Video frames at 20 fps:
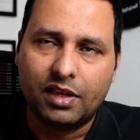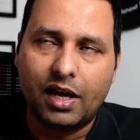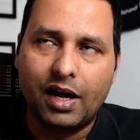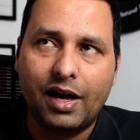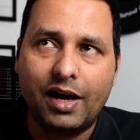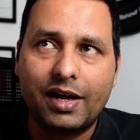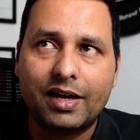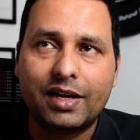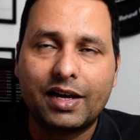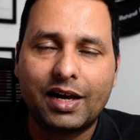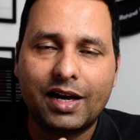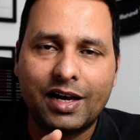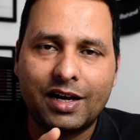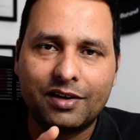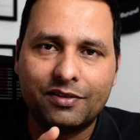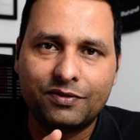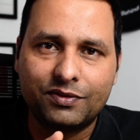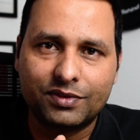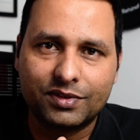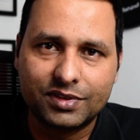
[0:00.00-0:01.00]
I
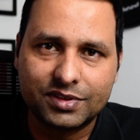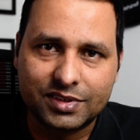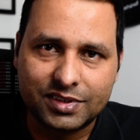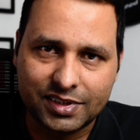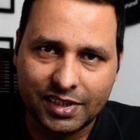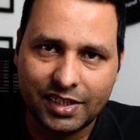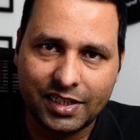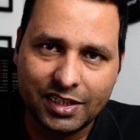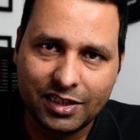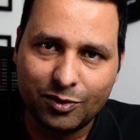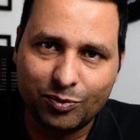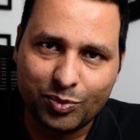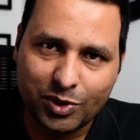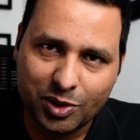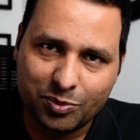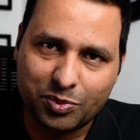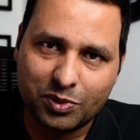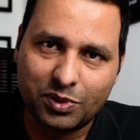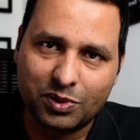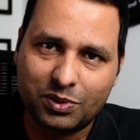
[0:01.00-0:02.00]
have seen
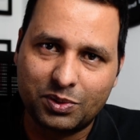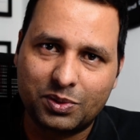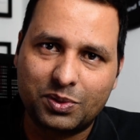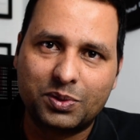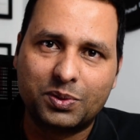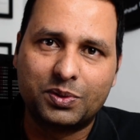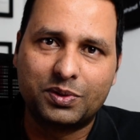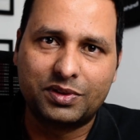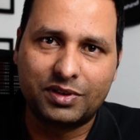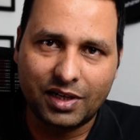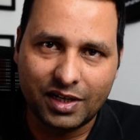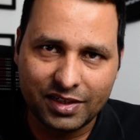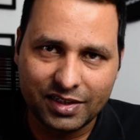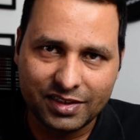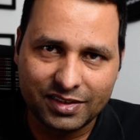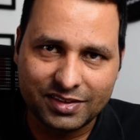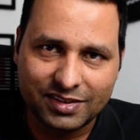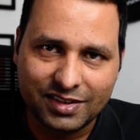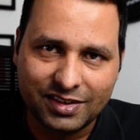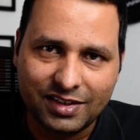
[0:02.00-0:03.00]
people who done
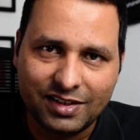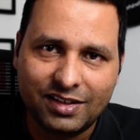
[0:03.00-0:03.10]
it